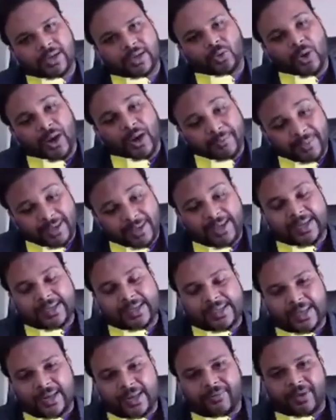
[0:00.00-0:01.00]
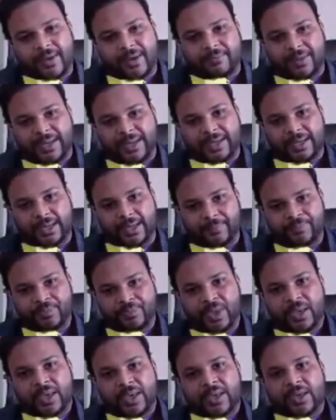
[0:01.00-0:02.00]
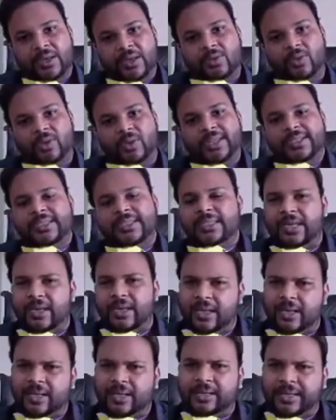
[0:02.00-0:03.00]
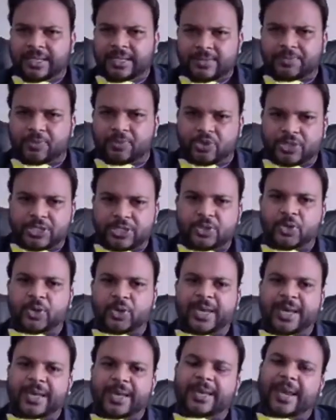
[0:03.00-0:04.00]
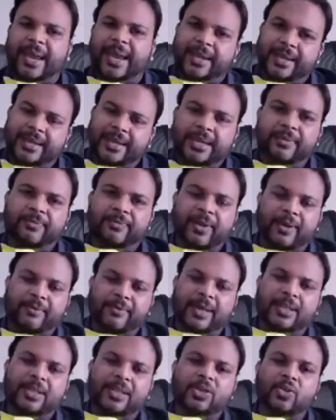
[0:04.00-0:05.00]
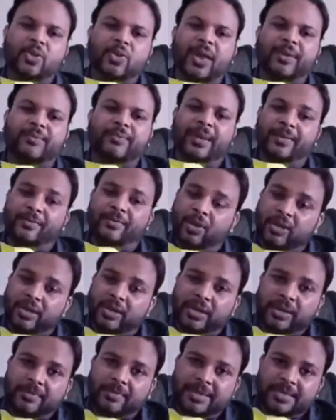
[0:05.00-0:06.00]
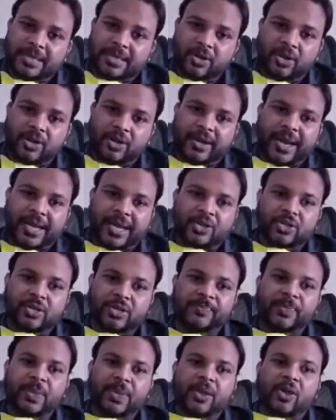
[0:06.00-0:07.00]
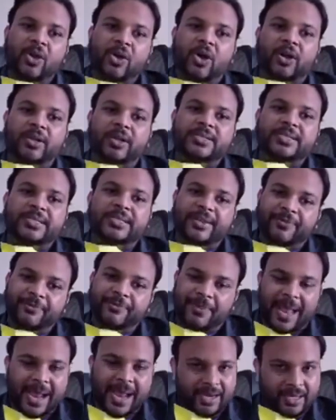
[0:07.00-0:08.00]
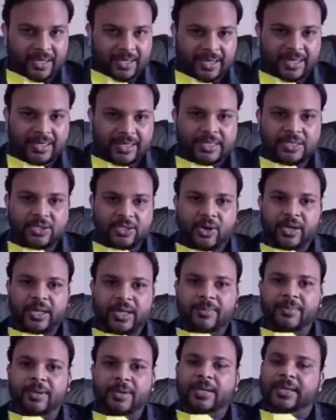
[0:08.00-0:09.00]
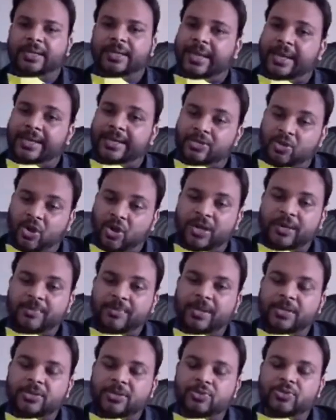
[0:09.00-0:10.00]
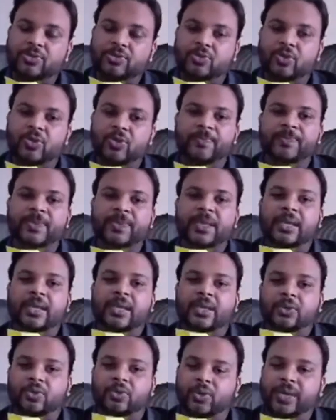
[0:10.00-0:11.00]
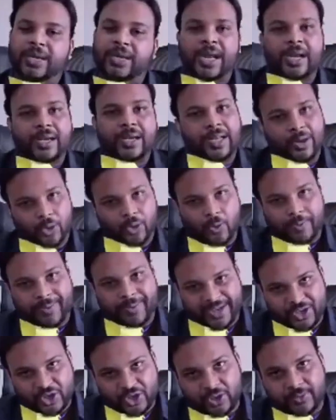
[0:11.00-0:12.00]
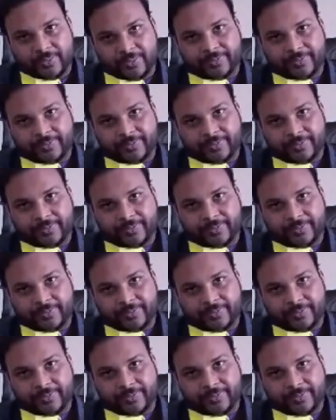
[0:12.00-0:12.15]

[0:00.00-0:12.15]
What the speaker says: empty itself completely. So this procedure can identify whether you have involuntary muscle contraction or a stiff bladder that is not able to store urine under low pressure.